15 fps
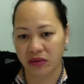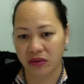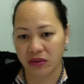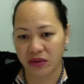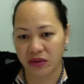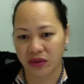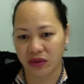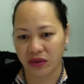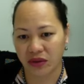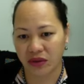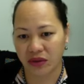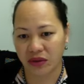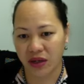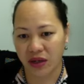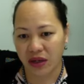
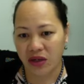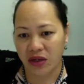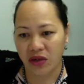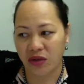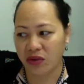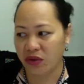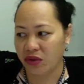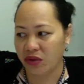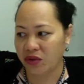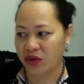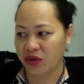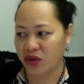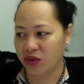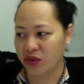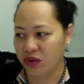So you don't go
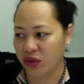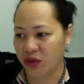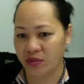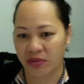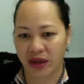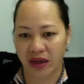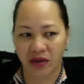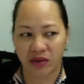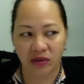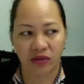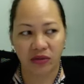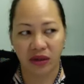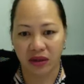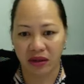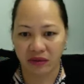to your bank or
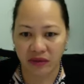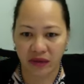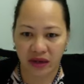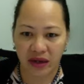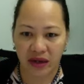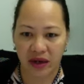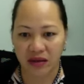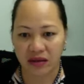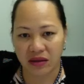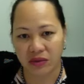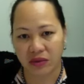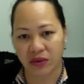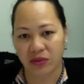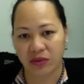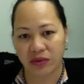whatever and ask them
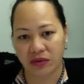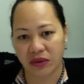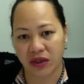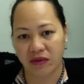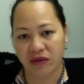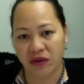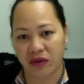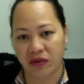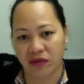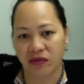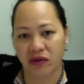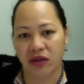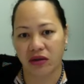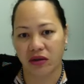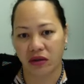to give you
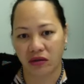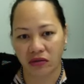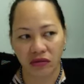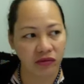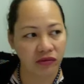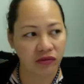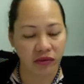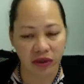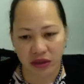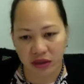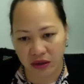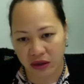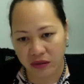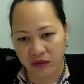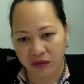free loan or free
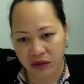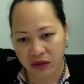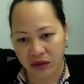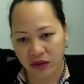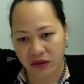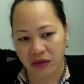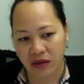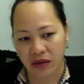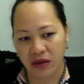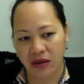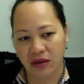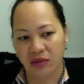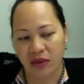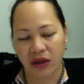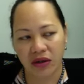stuff. So
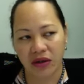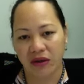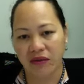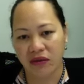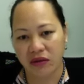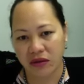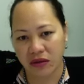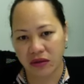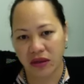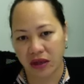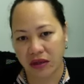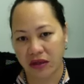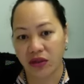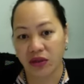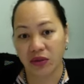why do you have to do
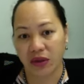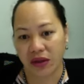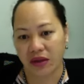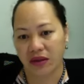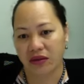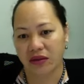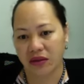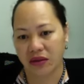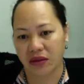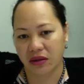that to us?